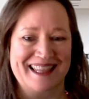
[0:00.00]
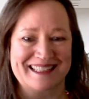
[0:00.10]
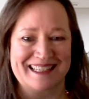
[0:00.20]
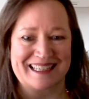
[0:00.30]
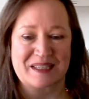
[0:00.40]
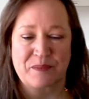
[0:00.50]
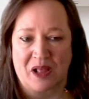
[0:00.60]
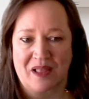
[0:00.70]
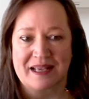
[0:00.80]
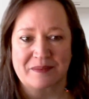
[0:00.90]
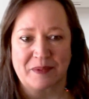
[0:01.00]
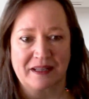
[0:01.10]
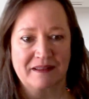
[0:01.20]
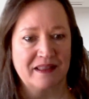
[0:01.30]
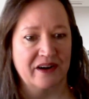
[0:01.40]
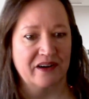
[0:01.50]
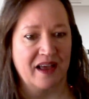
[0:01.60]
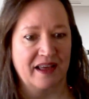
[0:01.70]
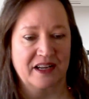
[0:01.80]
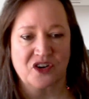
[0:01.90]
this is a small hospital. They're
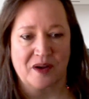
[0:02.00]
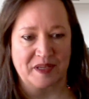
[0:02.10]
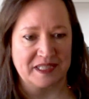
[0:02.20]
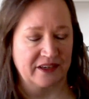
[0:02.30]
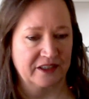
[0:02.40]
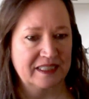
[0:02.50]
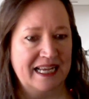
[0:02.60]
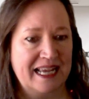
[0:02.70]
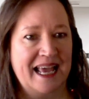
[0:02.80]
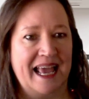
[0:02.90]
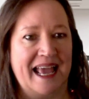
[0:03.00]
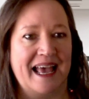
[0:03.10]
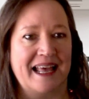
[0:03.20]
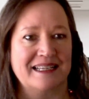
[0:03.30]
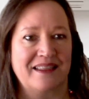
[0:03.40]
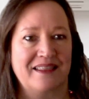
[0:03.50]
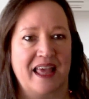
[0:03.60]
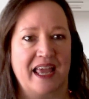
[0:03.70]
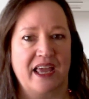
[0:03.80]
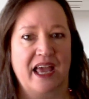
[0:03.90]
not a trauma center. And
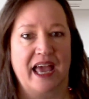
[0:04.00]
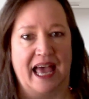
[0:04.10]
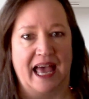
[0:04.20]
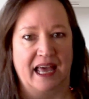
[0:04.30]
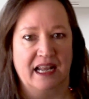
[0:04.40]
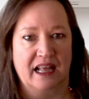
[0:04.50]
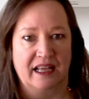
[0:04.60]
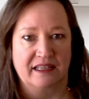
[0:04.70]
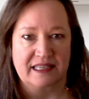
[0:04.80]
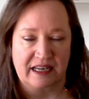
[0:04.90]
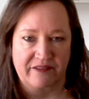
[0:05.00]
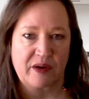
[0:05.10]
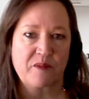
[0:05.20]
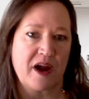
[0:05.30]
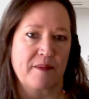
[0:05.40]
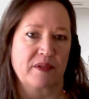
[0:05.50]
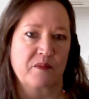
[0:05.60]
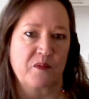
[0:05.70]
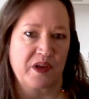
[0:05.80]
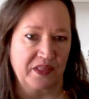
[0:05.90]
they had a significant
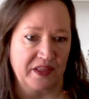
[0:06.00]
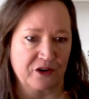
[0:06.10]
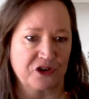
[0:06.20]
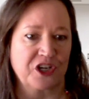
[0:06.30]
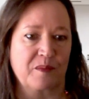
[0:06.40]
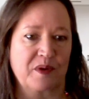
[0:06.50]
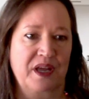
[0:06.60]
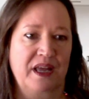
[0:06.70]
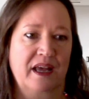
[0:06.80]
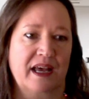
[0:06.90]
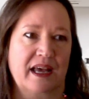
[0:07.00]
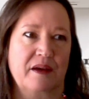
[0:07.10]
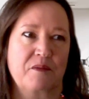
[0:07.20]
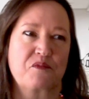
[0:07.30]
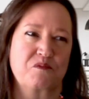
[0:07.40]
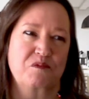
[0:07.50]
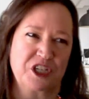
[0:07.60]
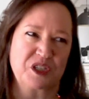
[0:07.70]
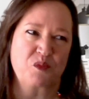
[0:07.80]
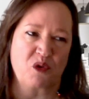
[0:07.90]
problem with leadership
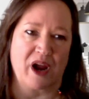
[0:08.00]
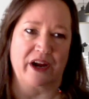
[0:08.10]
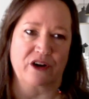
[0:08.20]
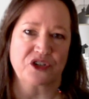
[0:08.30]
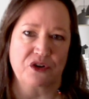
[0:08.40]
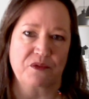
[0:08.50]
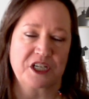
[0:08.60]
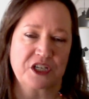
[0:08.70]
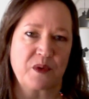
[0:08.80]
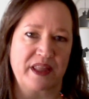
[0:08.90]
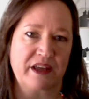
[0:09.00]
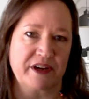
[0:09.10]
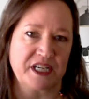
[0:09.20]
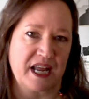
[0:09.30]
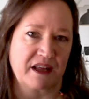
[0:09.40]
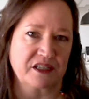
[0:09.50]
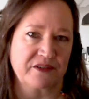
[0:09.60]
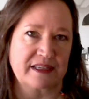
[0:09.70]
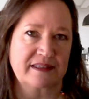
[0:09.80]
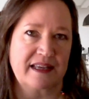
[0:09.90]
just prior to, which is why they reached out
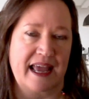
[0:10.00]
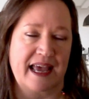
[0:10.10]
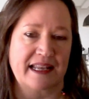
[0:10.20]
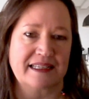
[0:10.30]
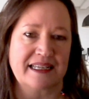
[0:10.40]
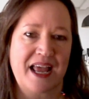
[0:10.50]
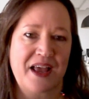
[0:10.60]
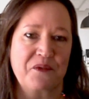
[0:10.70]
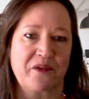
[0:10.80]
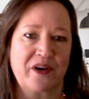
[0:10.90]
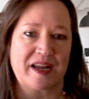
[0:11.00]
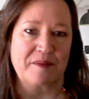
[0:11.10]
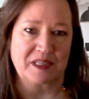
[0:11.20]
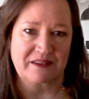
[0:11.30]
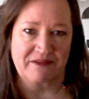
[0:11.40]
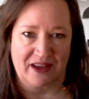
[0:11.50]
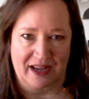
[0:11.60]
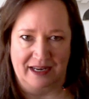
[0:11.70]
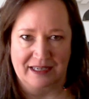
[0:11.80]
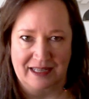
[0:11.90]
to us. And we were able to
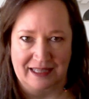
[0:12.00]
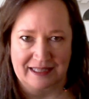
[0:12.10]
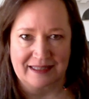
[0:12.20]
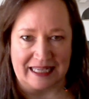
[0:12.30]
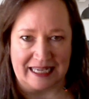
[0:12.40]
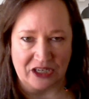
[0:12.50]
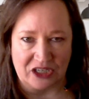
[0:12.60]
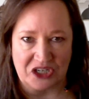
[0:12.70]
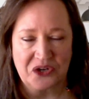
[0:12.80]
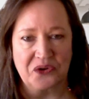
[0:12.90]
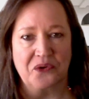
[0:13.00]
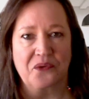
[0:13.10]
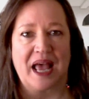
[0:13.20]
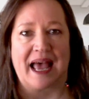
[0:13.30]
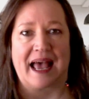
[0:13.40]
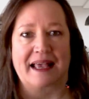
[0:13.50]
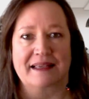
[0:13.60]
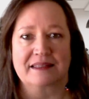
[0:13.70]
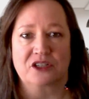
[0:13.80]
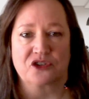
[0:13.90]
find this leader who
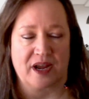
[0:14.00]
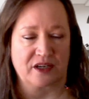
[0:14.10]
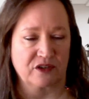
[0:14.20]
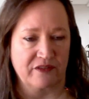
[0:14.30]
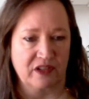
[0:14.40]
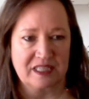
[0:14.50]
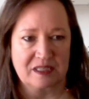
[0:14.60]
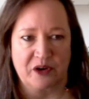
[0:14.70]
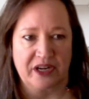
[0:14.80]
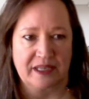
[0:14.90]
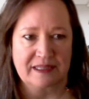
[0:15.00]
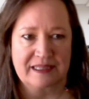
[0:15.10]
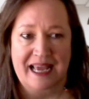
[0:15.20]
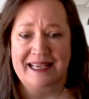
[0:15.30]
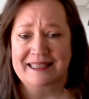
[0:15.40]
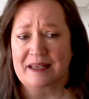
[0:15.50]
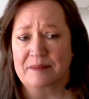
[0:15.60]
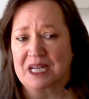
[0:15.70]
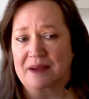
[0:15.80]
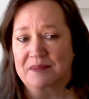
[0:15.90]
has director level experience,
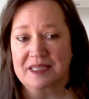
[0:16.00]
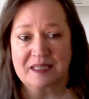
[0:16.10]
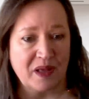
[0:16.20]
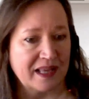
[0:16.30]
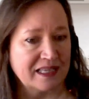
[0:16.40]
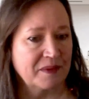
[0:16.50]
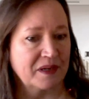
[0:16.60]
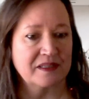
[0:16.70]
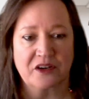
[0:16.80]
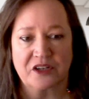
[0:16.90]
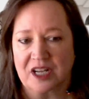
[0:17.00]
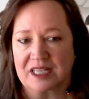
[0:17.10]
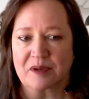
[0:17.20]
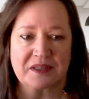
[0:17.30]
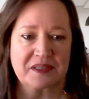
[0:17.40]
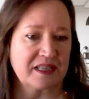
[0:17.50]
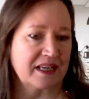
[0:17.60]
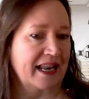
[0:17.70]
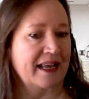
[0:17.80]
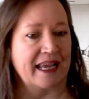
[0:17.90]
sometimes in small hospitals, large hospitals, the
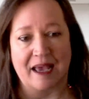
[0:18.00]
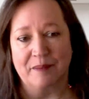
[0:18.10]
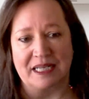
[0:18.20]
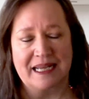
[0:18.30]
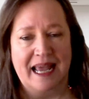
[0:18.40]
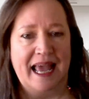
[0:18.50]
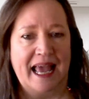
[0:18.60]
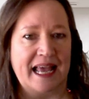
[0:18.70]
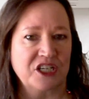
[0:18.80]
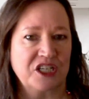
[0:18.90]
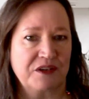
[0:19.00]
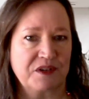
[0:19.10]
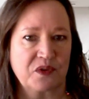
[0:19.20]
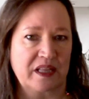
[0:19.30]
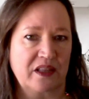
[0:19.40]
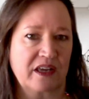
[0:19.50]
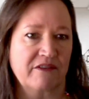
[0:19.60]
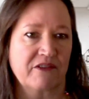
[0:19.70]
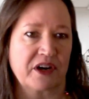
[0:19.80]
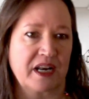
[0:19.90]
kind of gamut. And she was really
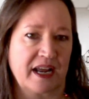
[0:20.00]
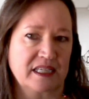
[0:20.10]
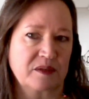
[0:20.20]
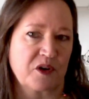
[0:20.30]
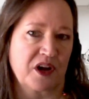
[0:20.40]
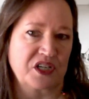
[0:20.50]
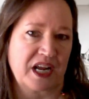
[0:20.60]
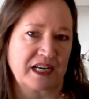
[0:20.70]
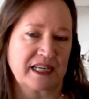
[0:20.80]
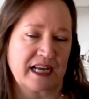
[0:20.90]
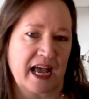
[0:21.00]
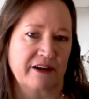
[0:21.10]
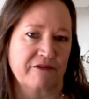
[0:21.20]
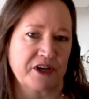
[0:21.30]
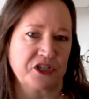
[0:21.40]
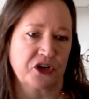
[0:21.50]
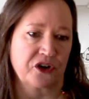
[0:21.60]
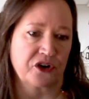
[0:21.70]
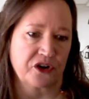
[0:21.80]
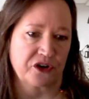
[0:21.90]
looking for a nice project to kind of
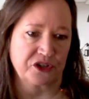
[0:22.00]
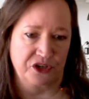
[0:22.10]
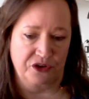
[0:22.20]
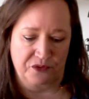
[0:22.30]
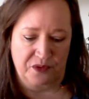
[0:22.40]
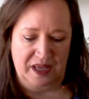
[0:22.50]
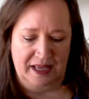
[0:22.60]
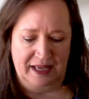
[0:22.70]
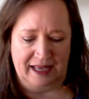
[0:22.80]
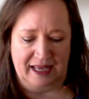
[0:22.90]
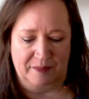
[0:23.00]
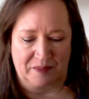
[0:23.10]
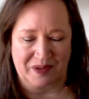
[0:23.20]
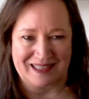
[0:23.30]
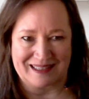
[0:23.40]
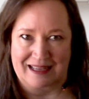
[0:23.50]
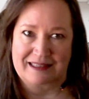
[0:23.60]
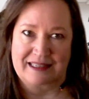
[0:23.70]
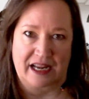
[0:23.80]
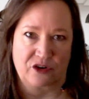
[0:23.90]
return her to, I'm going to say
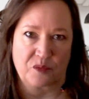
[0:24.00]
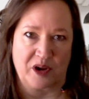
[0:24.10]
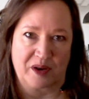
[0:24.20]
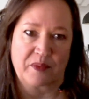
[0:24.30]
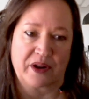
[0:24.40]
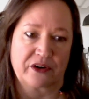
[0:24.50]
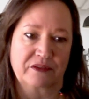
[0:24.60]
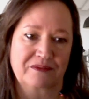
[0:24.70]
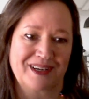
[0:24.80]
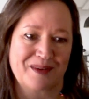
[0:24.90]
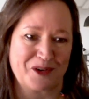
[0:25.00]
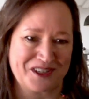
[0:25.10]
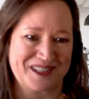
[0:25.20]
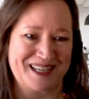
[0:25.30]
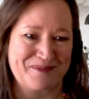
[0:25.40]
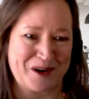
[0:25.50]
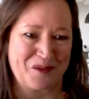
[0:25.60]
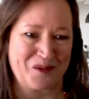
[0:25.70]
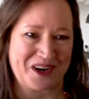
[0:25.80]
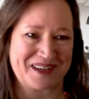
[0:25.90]
standard bread and butter emergency
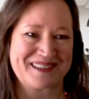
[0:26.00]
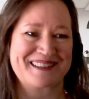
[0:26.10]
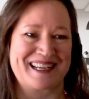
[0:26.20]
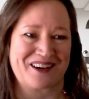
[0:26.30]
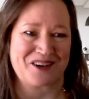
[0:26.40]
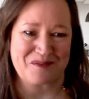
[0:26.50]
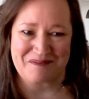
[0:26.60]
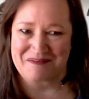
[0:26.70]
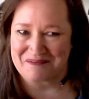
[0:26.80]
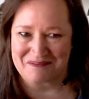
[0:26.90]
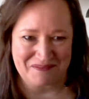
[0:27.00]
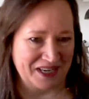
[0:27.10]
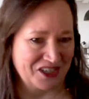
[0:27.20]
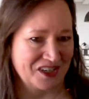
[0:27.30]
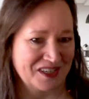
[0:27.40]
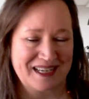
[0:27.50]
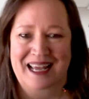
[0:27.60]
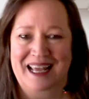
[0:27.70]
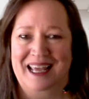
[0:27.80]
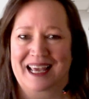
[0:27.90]
department work, standard patient
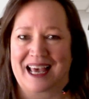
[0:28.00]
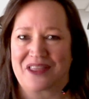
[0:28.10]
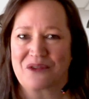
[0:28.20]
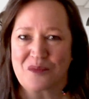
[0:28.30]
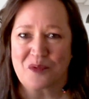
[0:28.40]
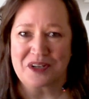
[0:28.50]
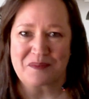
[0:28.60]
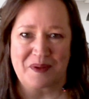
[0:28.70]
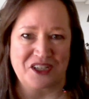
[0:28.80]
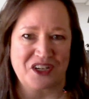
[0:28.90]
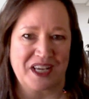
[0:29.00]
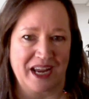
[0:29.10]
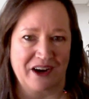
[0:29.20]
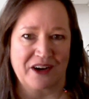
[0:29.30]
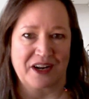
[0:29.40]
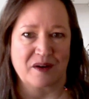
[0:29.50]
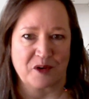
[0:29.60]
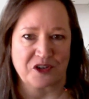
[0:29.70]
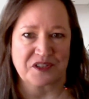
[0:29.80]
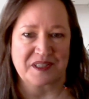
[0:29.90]
throughput, patient care in an
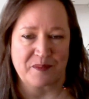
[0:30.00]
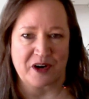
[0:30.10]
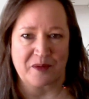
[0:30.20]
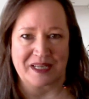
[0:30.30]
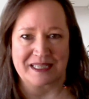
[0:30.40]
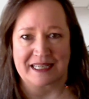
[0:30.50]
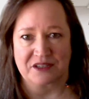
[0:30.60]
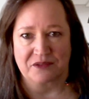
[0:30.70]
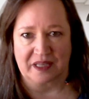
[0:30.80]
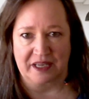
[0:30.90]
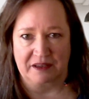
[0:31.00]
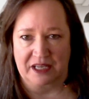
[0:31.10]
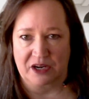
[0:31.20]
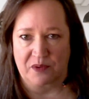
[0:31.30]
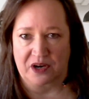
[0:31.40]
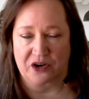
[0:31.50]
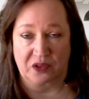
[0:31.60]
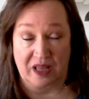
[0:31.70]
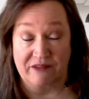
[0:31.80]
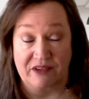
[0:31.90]
emergency department. It's really, what her
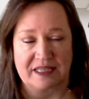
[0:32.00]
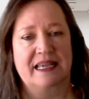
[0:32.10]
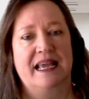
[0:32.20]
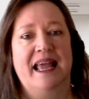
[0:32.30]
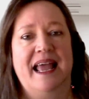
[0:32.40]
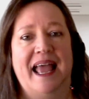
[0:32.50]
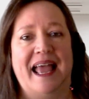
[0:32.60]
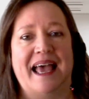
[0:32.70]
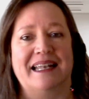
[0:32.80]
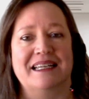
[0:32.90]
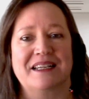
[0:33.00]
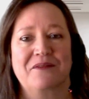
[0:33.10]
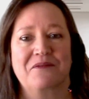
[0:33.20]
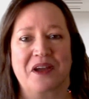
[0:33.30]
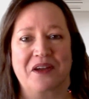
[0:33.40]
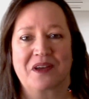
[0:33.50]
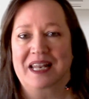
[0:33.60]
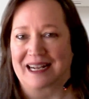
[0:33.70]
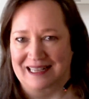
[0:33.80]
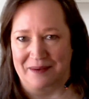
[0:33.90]
love is. And we
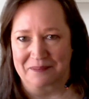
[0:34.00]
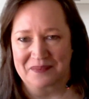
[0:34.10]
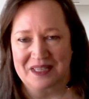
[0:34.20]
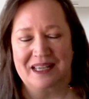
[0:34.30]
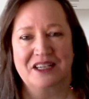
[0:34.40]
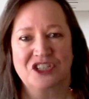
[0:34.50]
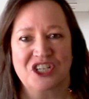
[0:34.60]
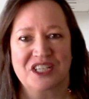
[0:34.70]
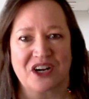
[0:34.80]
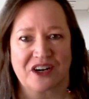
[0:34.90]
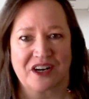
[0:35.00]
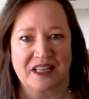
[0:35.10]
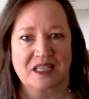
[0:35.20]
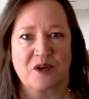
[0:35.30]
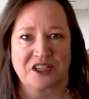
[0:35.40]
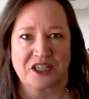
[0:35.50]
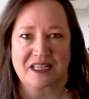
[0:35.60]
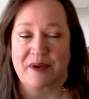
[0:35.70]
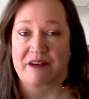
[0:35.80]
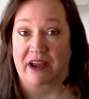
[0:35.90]
connected them. She started on this
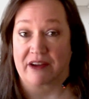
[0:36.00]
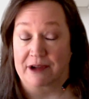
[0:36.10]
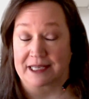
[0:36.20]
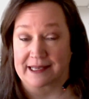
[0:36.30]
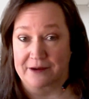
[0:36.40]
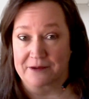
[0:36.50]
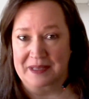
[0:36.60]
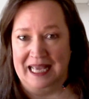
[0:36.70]
project about 5 weeks ago.